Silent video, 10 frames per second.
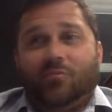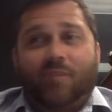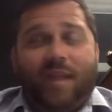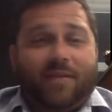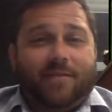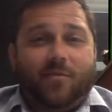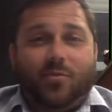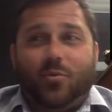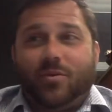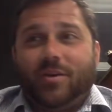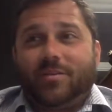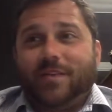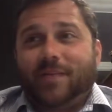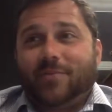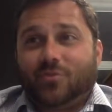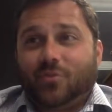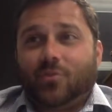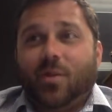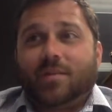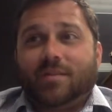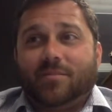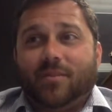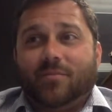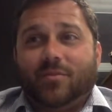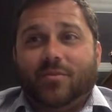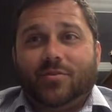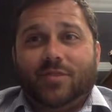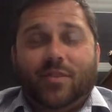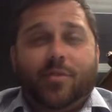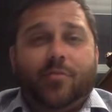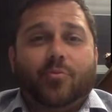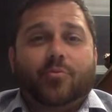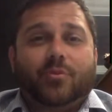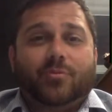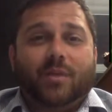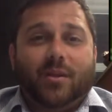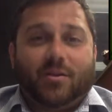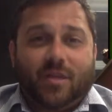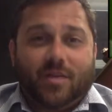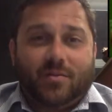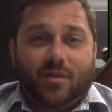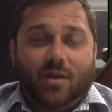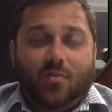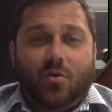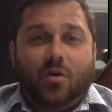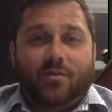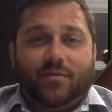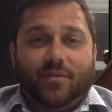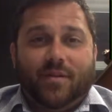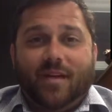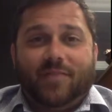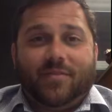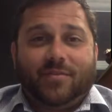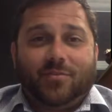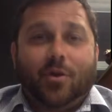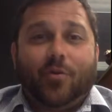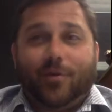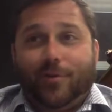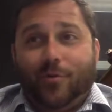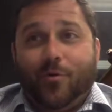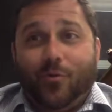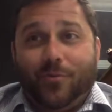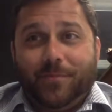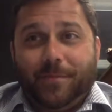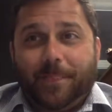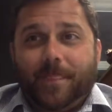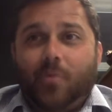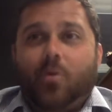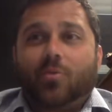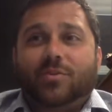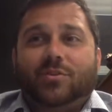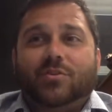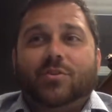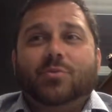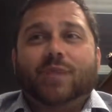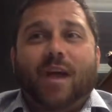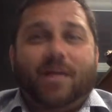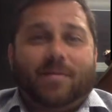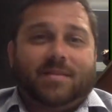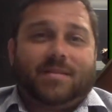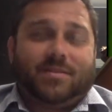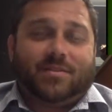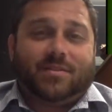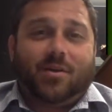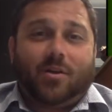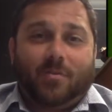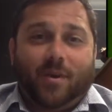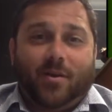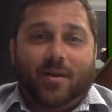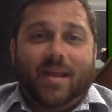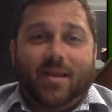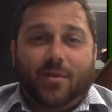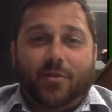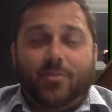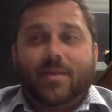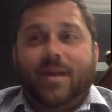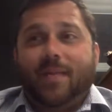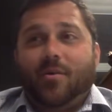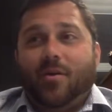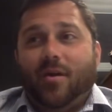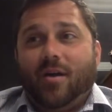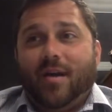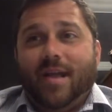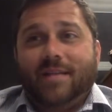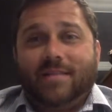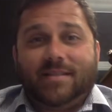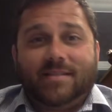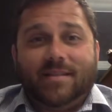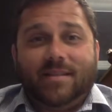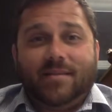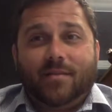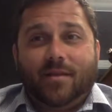ran 4 more touchdowns, scored twice on punt returns, and threw 2 touchdowns while in the FSU Garnet and Gold. Warrick was a 2-time consensus All-American and a 3-time All-ACC